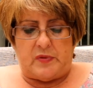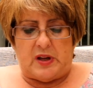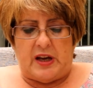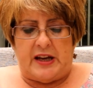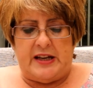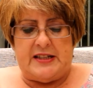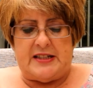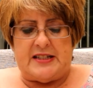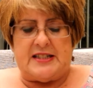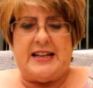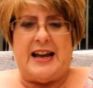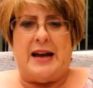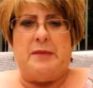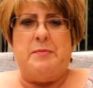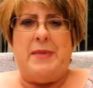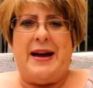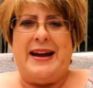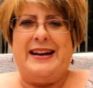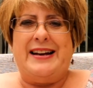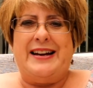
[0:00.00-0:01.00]
it's set
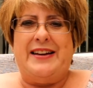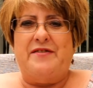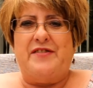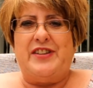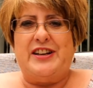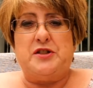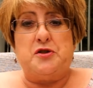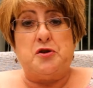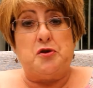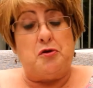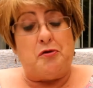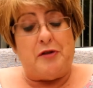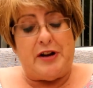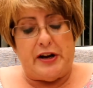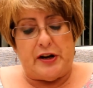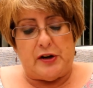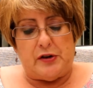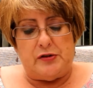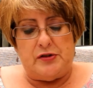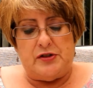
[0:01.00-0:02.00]
mainly in
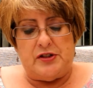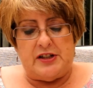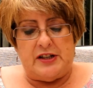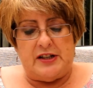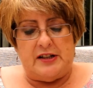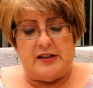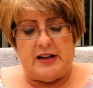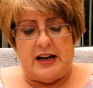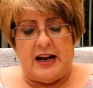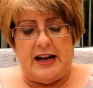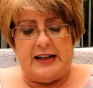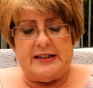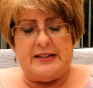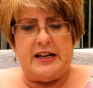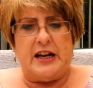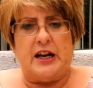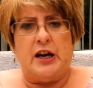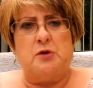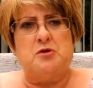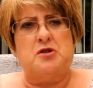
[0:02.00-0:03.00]
Victorian London, and
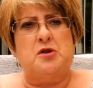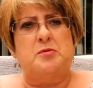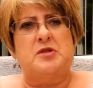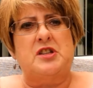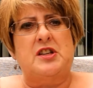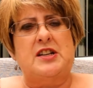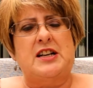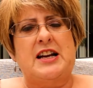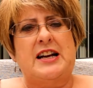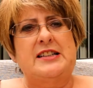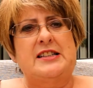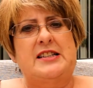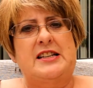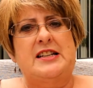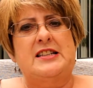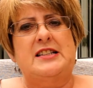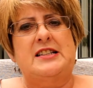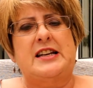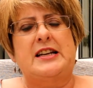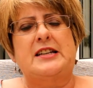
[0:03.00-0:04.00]
it goes up to the
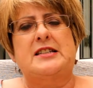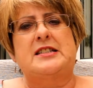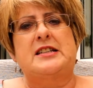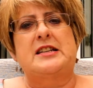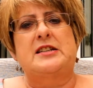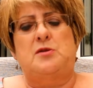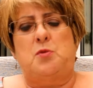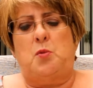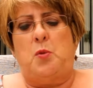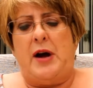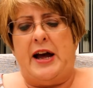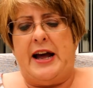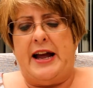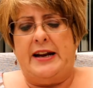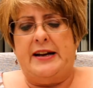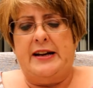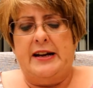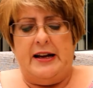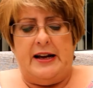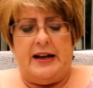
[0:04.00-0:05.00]
nineteen sixties
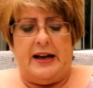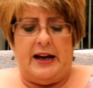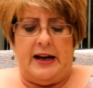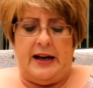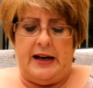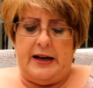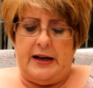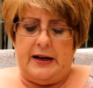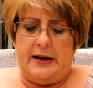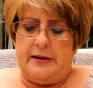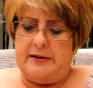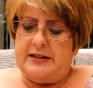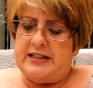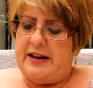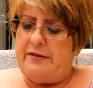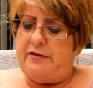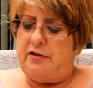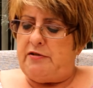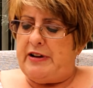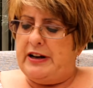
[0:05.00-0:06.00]
when Uh,
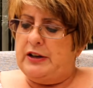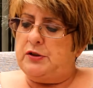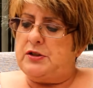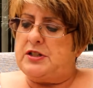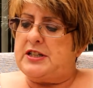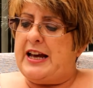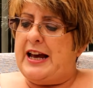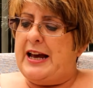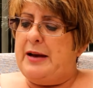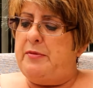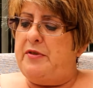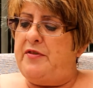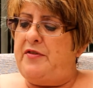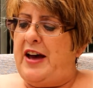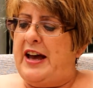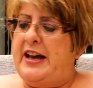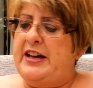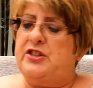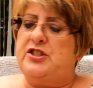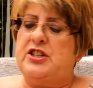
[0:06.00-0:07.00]
David Reynolds came of
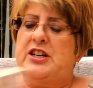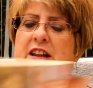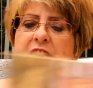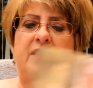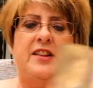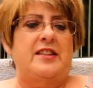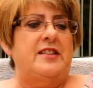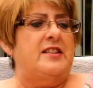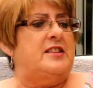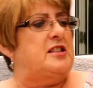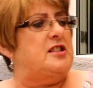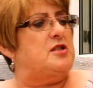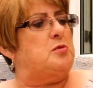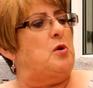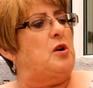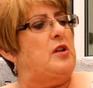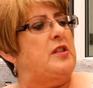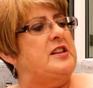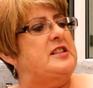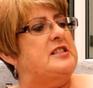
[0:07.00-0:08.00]
age. And I think this is
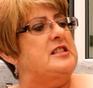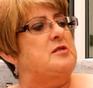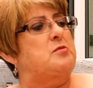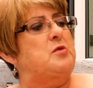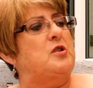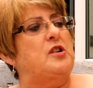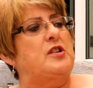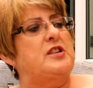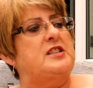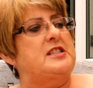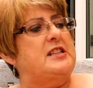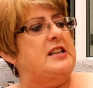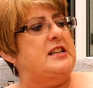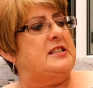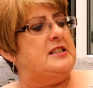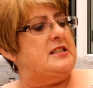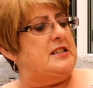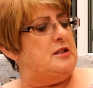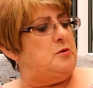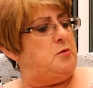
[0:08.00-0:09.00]
what this is. We've got the
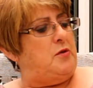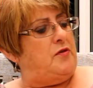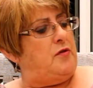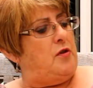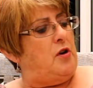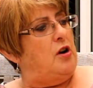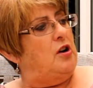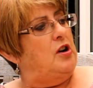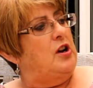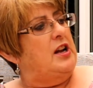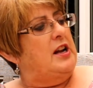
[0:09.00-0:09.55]
sixties, we've got